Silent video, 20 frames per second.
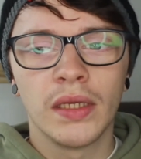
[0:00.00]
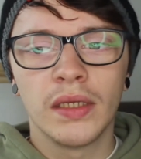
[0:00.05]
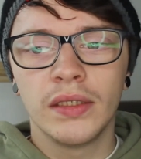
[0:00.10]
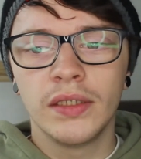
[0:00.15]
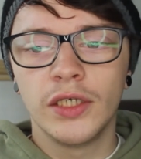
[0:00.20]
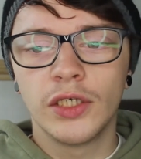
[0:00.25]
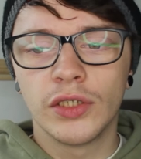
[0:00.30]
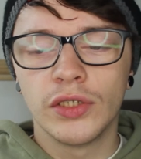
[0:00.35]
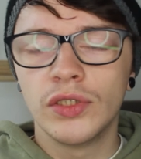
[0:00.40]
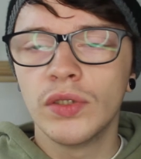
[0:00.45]

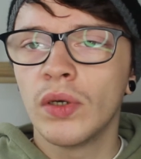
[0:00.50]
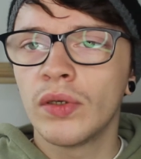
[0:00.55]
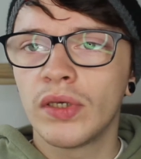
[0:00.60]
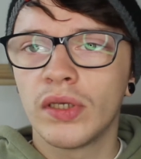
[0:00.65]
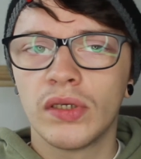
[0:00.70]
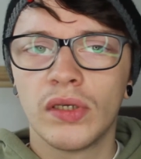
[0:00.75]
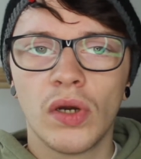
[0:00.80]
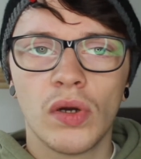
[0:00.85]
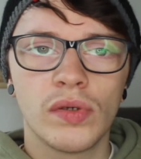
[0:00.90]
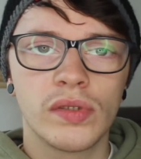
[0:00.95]
You can do all your
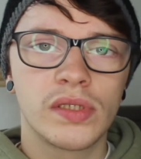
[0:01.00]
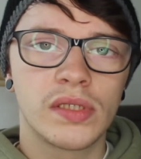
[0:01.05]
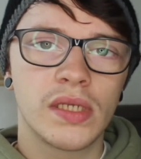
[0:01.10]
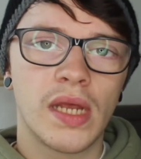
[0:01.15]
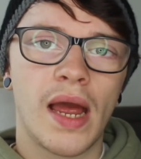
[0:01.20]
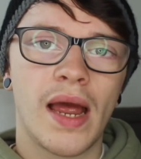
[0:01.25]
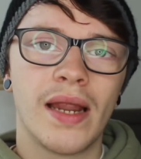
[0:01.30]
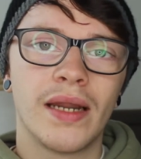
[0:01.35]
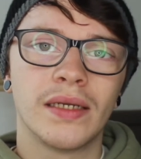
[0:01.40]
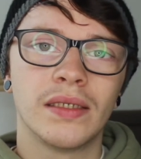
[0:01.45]
notes
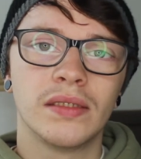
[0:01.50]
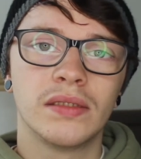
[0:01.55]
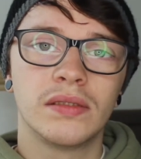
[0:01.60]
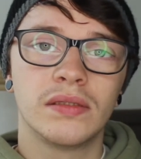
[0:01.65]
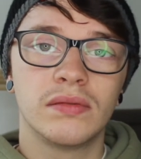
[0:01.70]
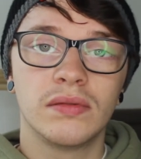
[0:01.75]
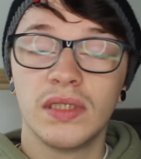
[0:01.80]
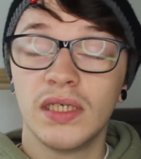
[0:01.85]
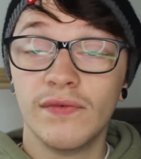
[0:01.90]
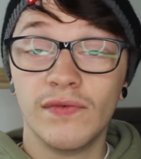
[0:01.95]
and
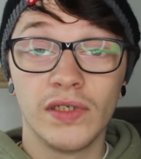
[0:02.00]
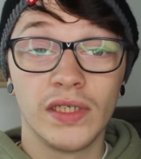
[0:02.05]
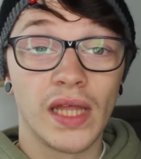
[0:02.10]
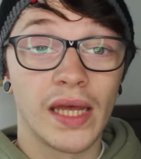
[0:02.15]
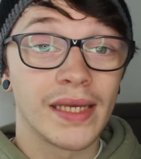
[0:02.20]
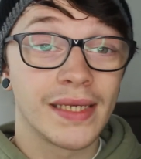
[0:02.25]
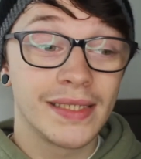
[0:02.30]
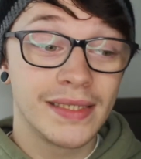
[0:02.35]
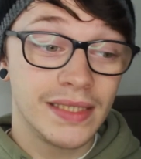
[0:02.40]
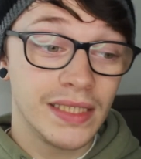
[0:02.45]
even
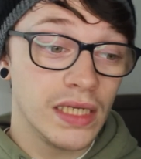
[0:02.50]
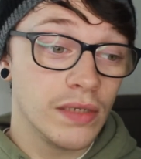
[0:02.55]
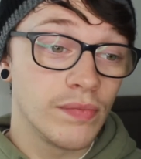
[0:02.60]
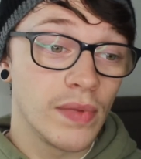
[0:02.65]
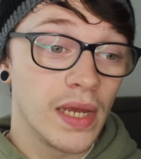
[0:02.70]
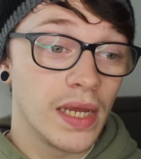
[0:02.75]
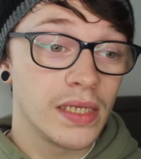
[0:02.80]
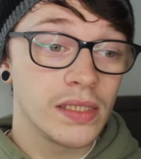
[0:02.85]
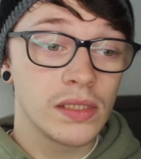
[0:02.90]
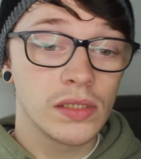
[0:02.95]
like your
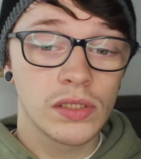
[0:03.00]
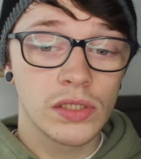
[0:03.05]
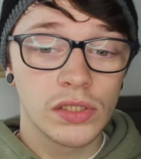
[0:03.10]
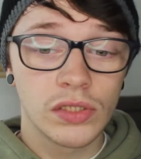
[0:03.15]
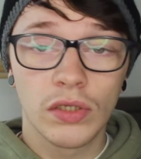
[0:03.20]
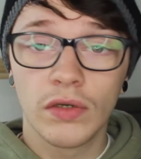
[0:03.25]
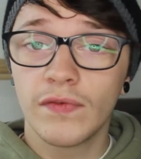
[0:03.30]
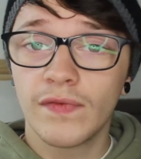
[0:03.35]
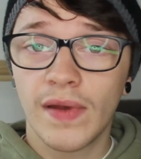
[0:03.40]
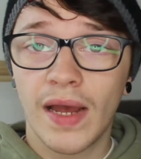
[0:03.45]
TMAs and
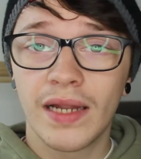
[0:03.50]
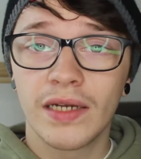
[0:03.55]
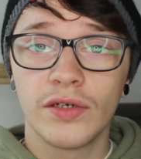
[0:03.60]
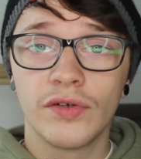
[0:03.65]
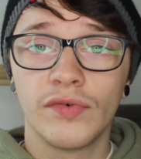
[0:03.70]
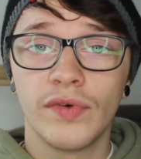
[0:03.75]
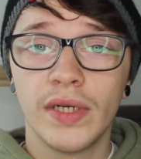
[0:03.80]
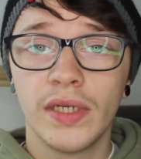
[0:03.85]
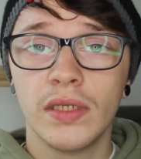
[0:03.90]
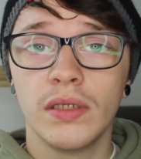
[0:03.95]
stuff,
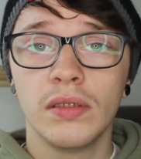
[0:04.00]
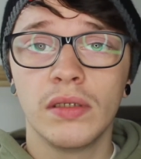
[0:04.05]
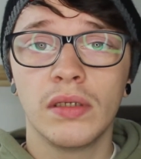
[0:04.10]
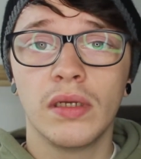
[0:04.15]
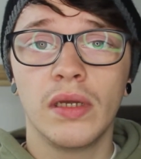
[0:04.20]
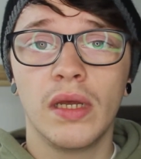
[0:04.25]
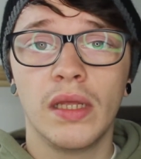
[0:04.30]
handwritten,